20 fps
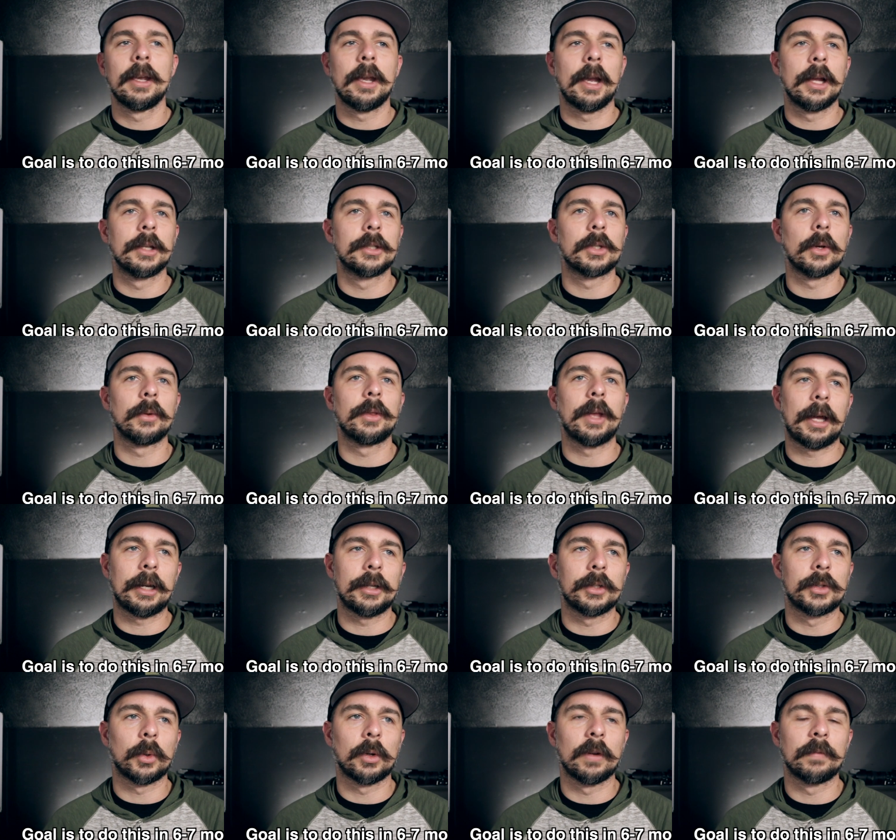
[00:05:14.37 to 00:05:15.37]
And so that
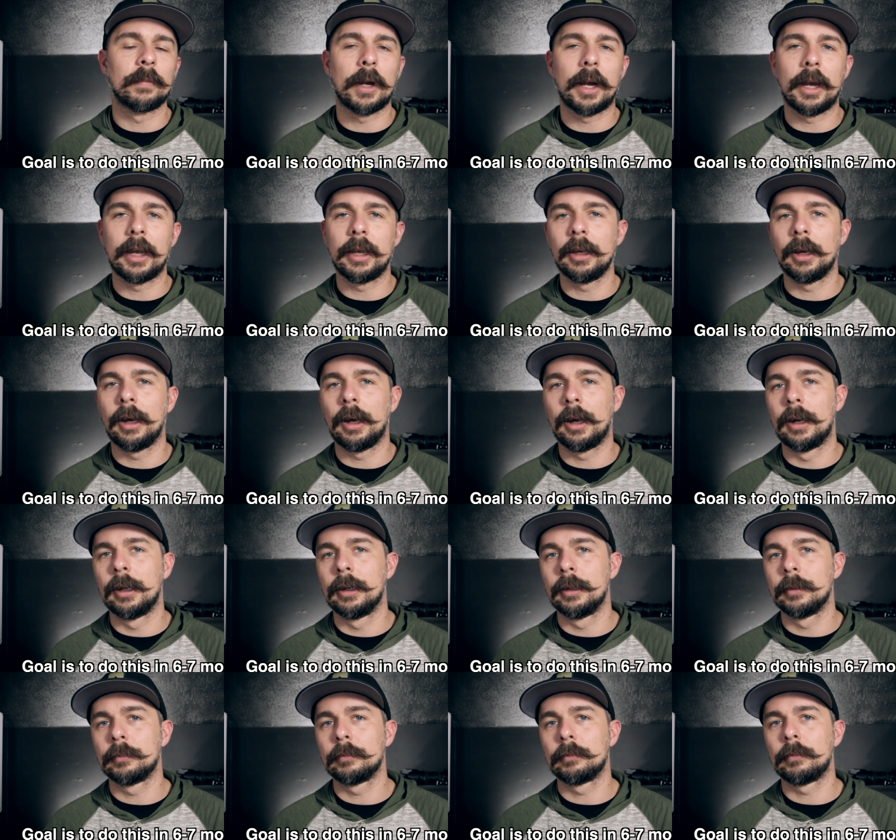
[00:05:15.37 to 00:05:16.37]
is sort of
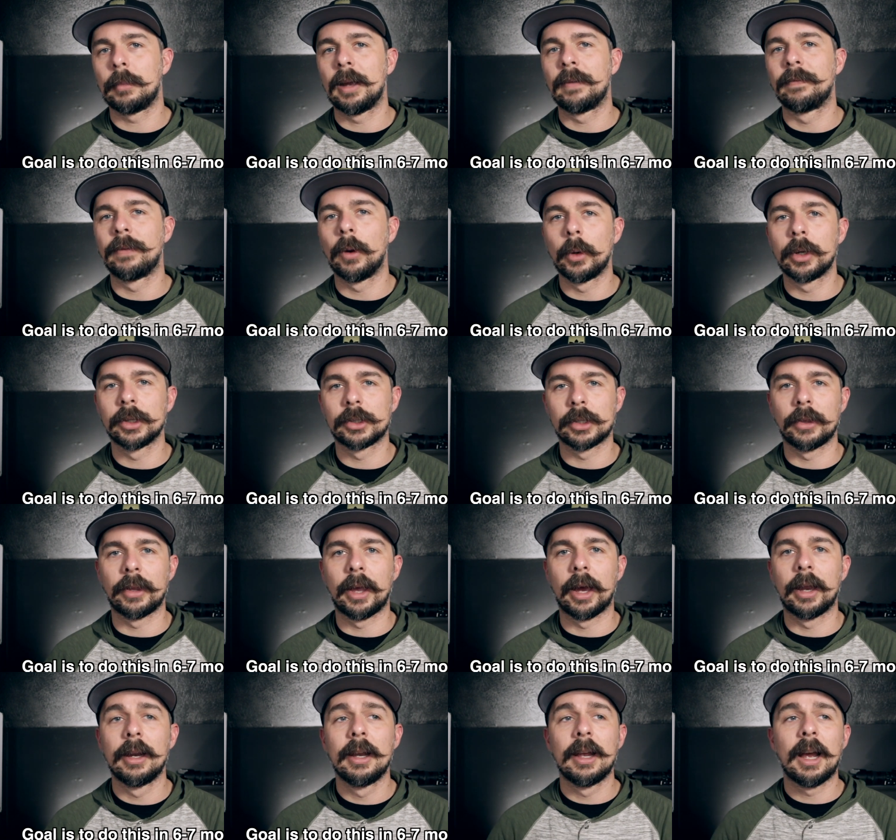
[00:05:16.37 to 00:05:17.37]
my my focus on
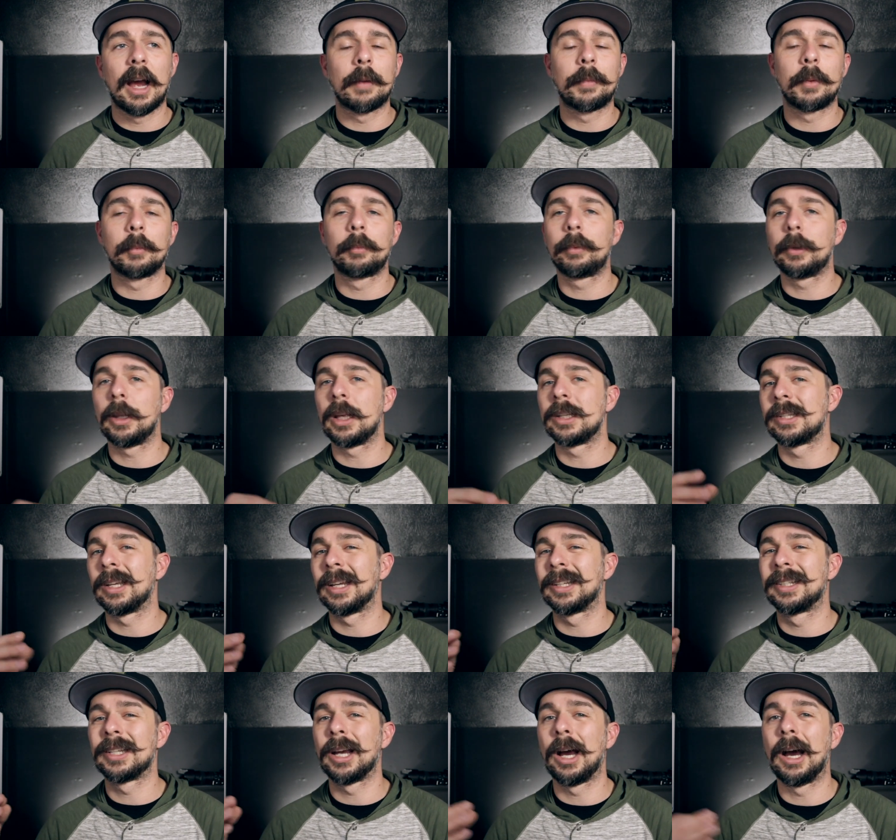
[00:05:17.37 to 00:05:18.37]
that. I've been placing
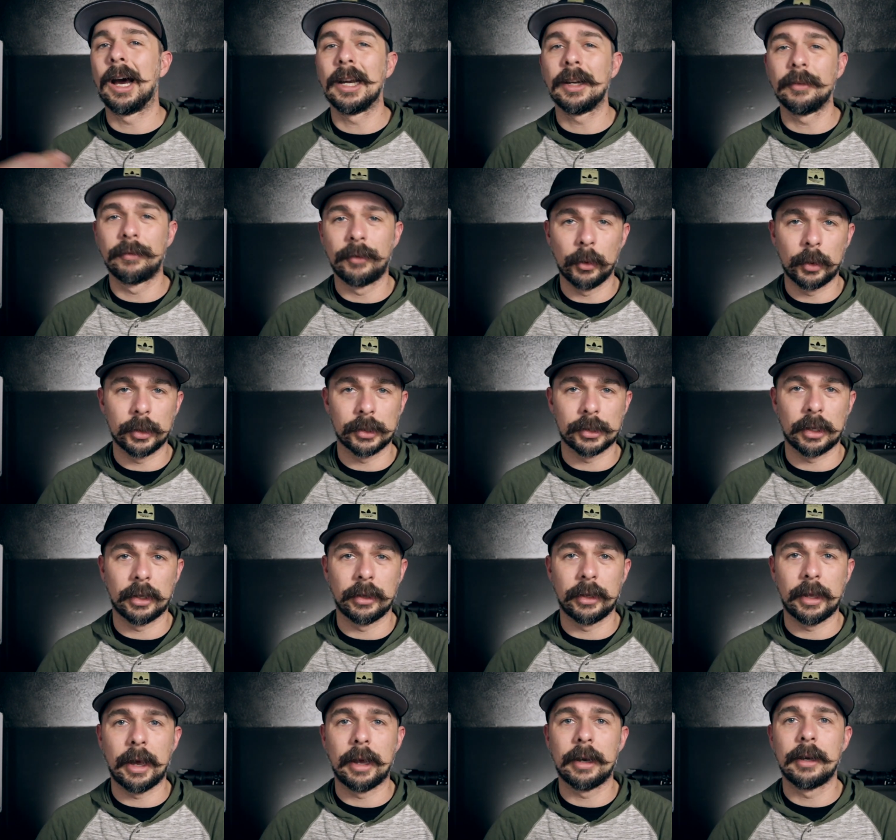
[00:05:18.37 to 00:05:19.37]
a ton of focus
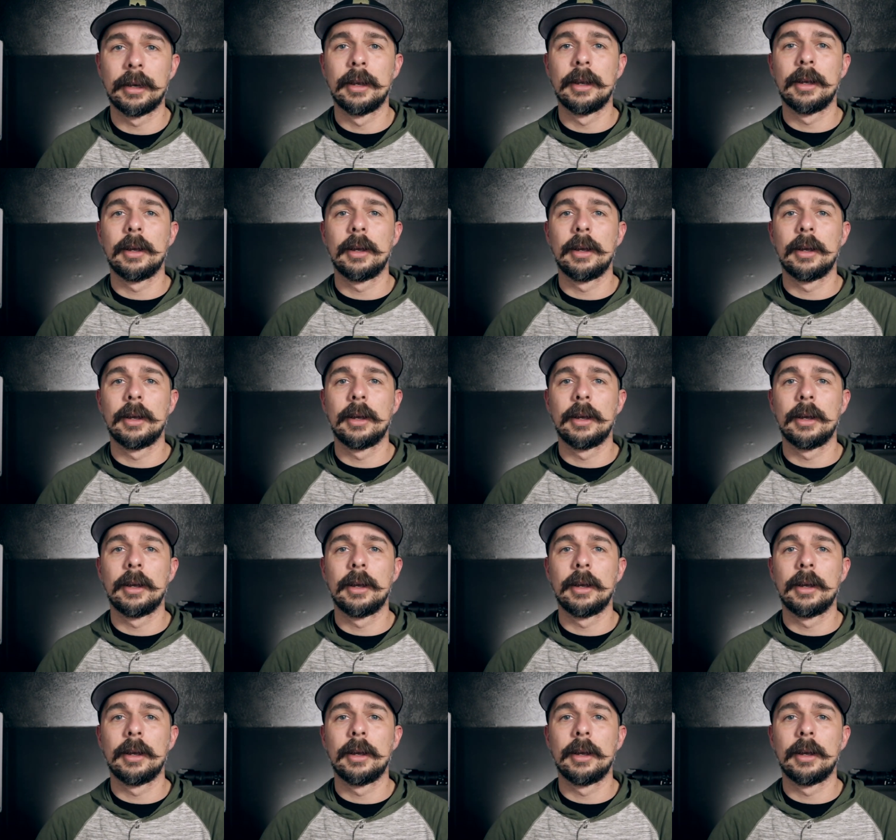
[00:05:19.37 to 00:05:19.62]
on that